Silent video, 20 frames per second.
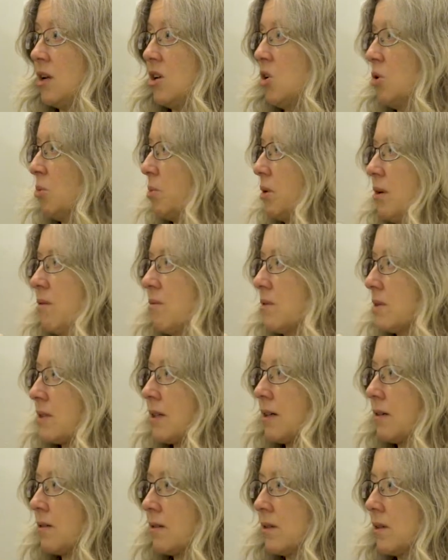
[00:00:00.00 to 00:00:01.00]
Nobody
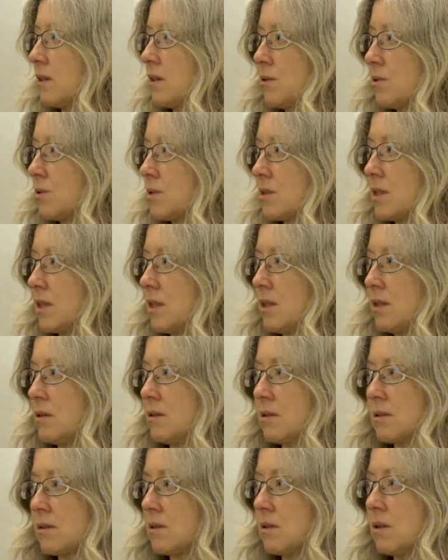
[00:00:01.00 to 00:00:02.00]
recycled in those
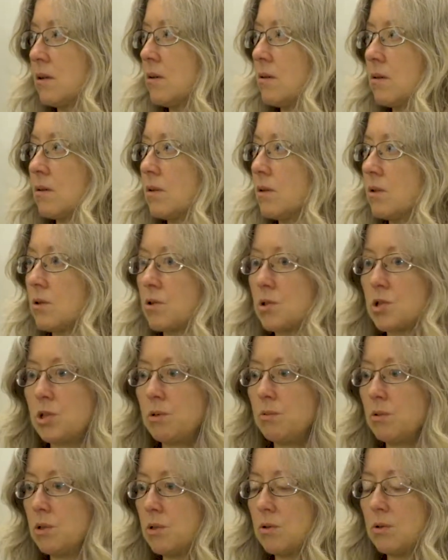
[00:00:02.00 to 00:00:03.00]
days. No, she
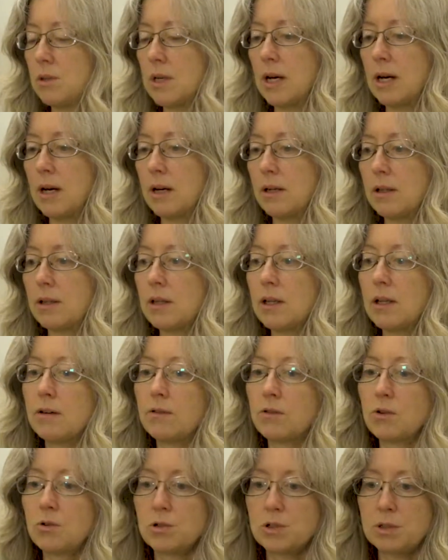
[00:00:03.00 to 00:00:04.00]
would do that. And then of
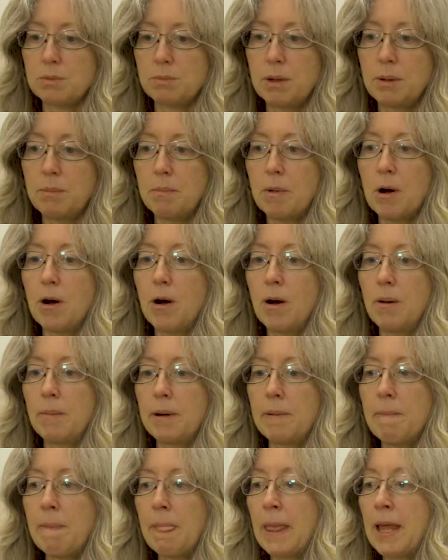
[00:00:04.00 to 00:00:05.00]
course my mom
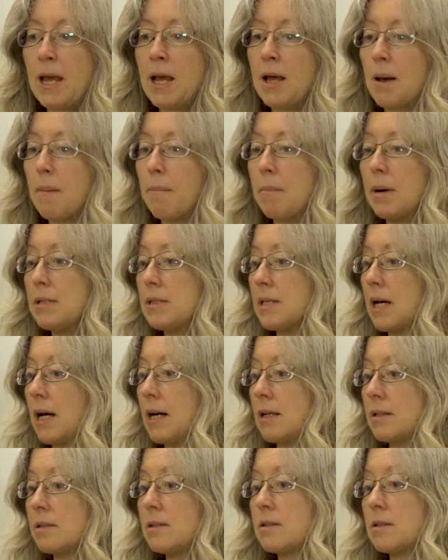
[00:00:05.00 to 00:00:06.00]
and my
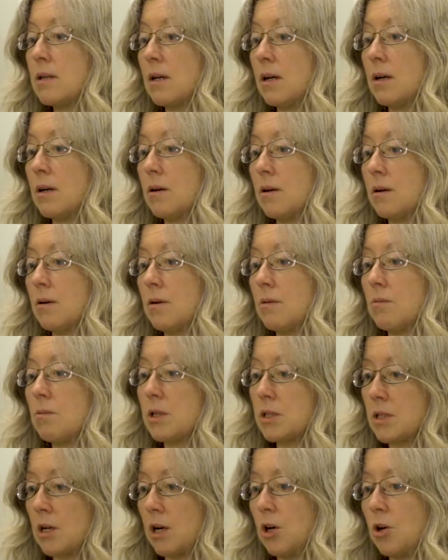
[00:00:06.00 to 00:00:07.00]
dad's
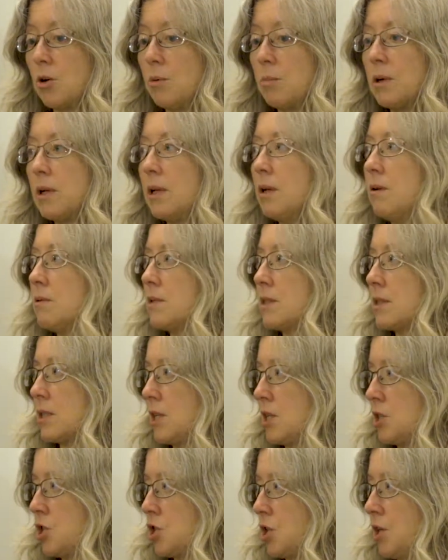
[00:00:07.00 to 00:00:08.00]
retired, but he was an
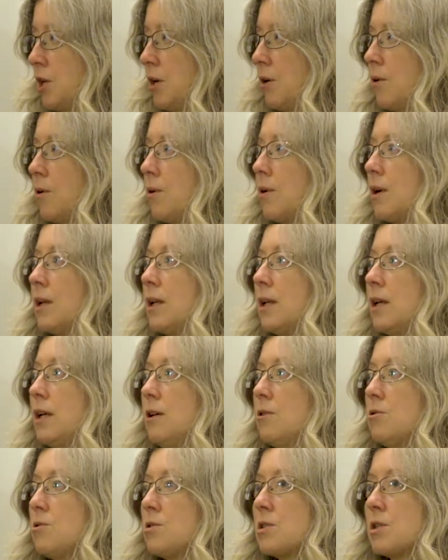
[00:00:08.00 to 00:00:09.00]
engineer, and he
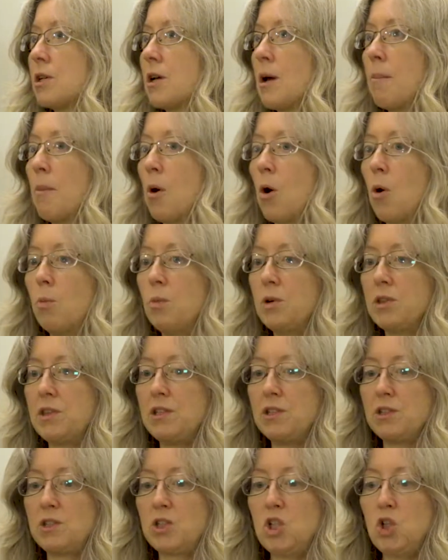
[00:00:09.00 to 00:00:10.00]
used to come home with
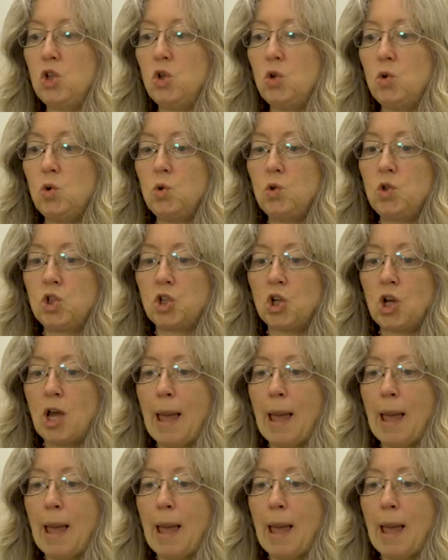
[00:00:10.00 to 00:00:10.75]
these huge